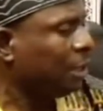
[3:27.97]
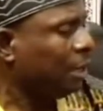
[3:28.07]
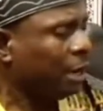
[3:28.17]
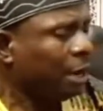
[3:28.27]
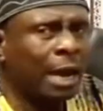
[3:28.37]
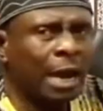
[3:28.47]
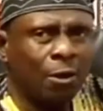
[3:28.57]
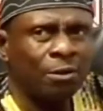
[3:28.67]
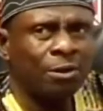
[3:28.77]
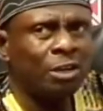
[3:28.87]
Here
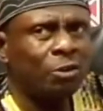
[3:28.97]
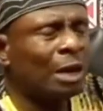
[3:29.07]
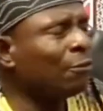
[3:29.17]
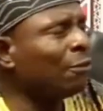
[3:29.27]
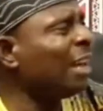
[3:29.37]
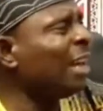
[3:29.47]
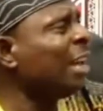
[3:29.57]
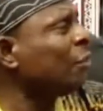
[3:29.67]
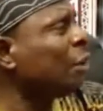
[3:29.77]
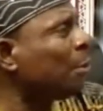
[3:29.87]
on this, we have
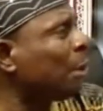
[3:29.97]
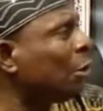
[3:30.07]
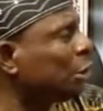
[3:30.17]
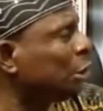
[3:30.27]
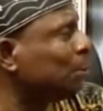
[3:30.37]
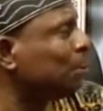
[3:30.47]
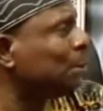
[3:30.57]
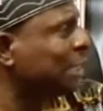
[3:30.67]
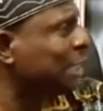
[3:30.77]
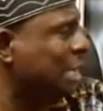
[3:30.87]
entrepreneurship
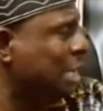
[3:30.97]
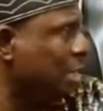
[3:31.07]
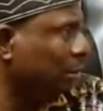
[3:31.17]
skill.